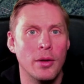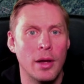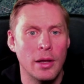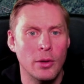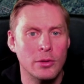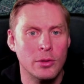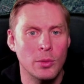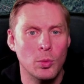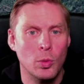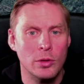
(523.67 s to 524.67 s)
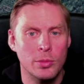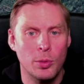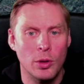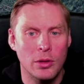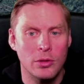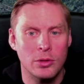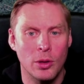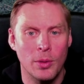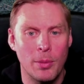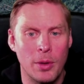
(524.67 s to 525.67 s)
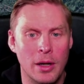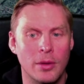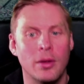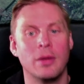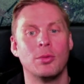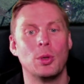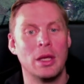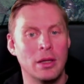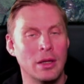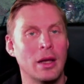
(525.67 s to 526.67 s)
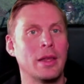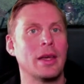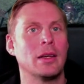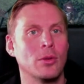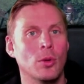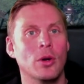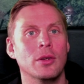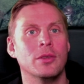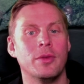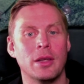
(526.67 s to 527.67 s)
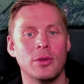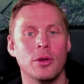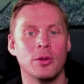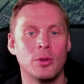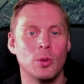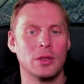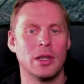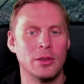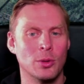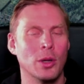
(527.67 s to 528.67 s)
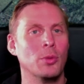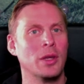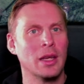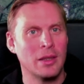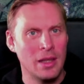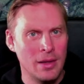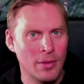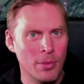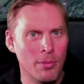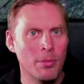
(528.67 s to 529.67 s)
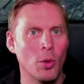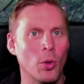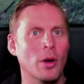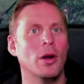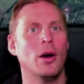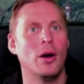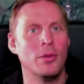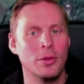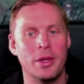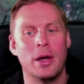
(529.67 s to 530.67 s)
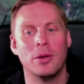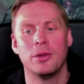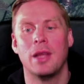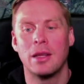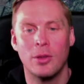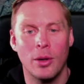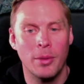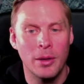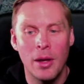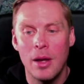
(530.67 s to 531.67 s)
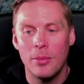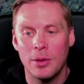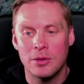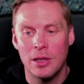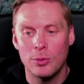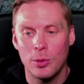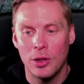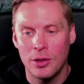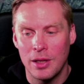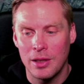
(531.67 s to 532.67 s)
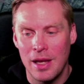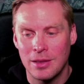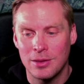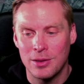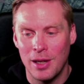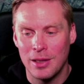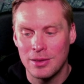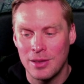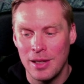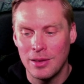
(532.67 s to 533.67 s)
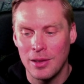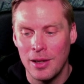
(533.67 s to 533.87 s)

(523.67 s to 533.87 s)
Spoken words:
And also war support shown up here. If we attack or defend on core territory, we get even more of that coming. But since we got that extra state